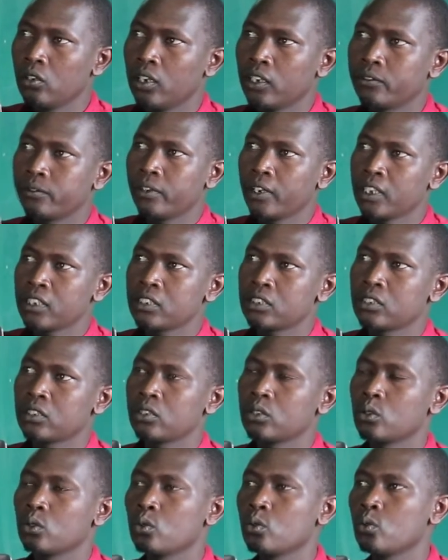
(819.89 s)
At
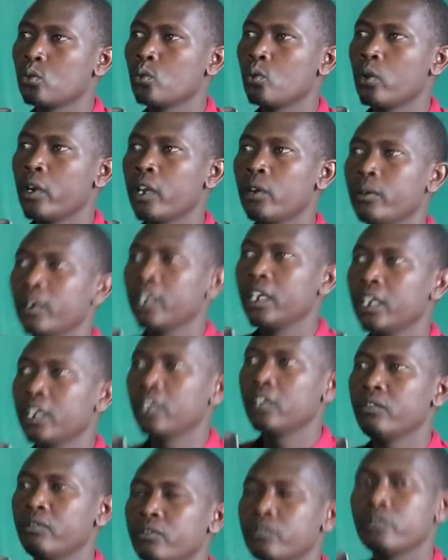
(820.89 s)
first, where we
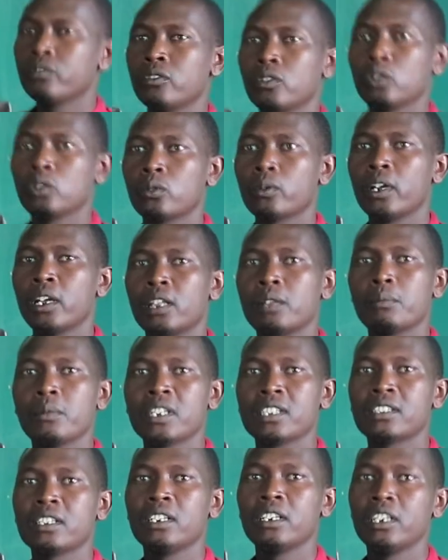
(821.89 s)
live or where the
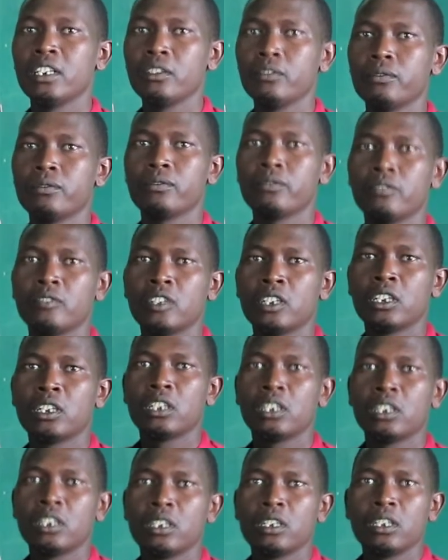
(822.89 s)
Maasai live,
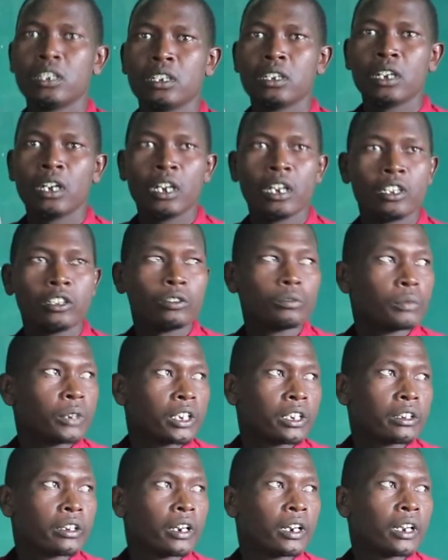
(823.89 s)
you
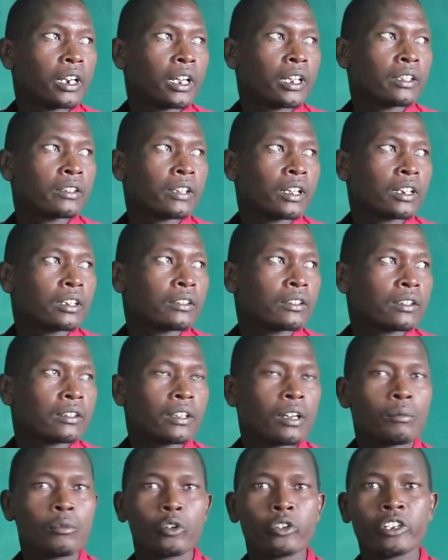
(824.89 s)
might realize that it's
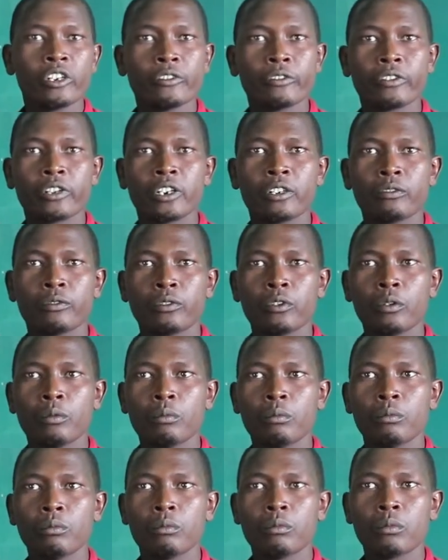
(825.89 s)
somewhat different
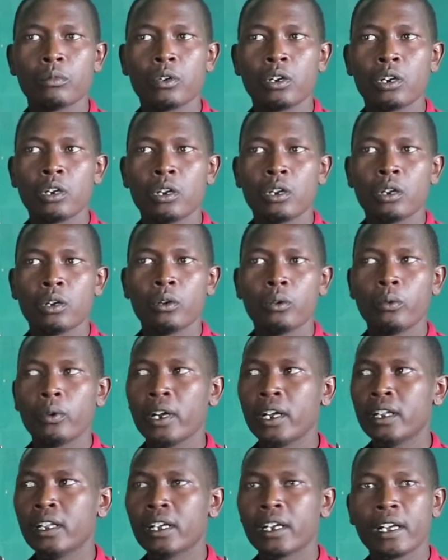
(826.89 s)
from
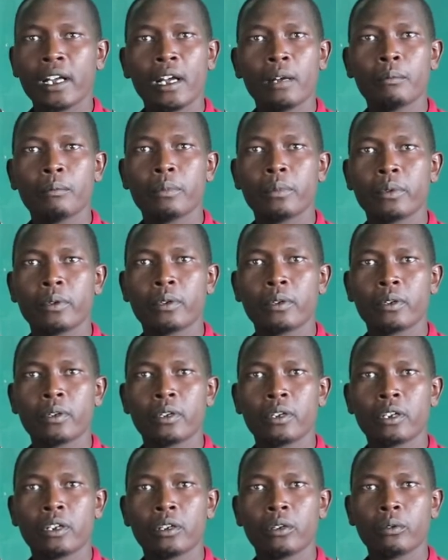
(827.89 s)
where the camp
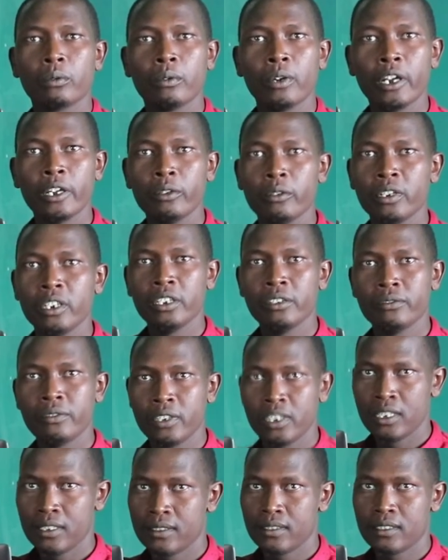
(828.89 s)
where you live
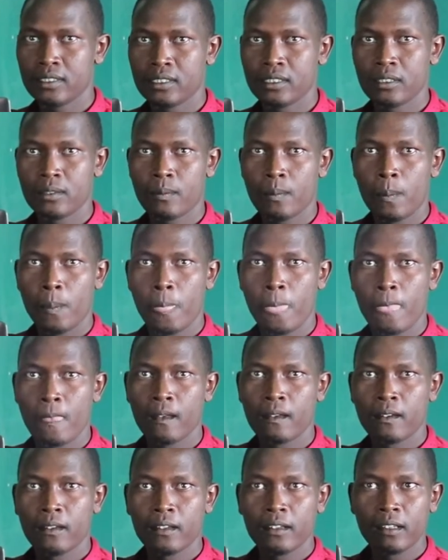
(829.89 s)
is.
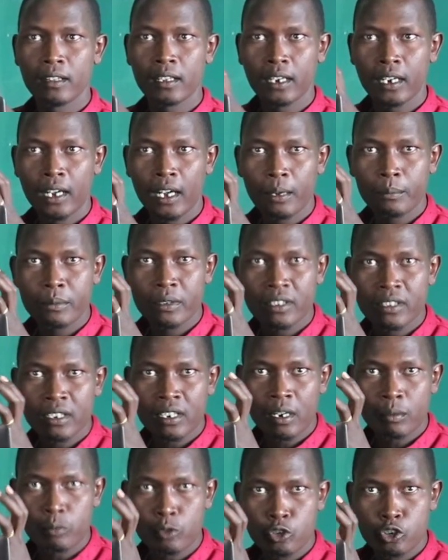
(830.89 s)
The camp is in
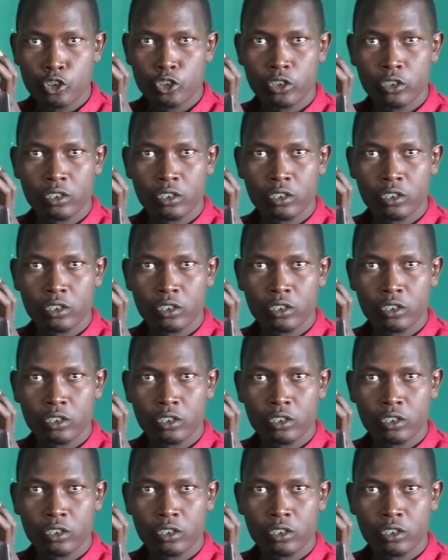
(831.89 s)
a bush.